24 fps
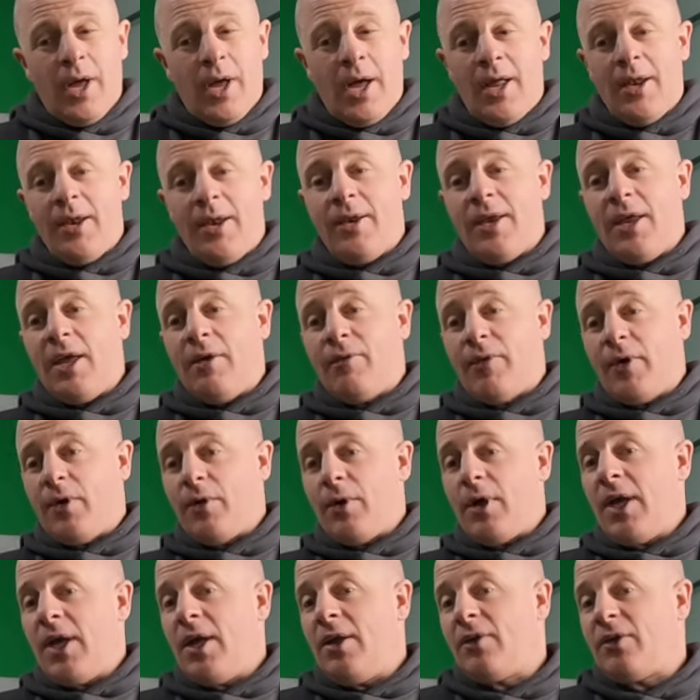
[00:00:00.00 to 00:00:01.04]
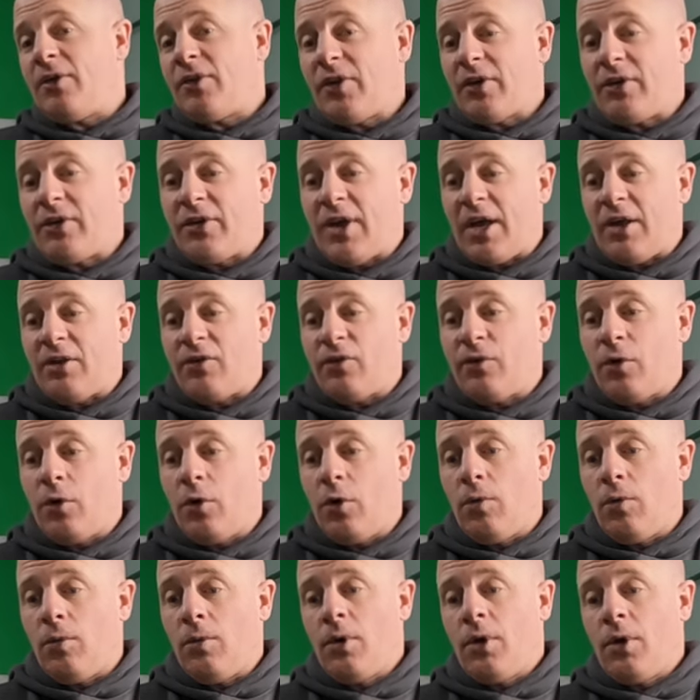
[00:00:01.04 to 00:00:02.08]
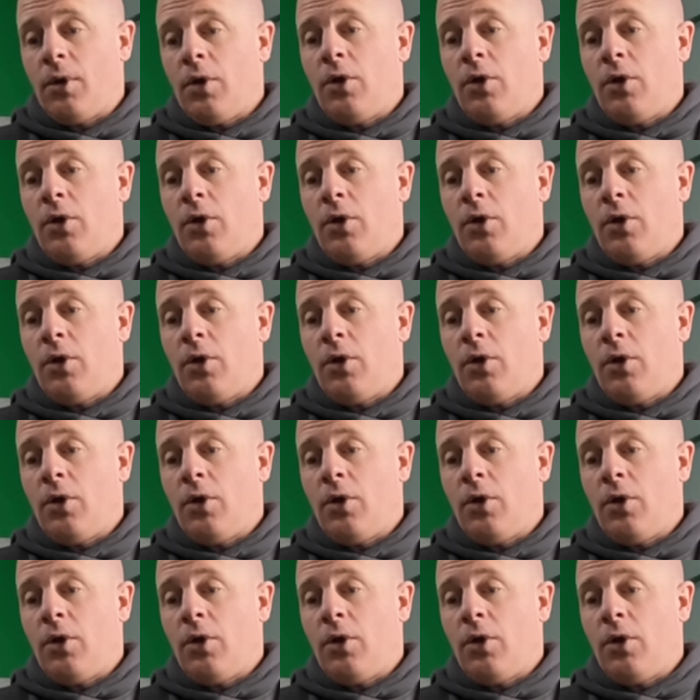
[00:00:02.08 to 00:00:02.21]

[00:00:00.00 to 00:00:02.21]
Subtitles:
And if it is successful,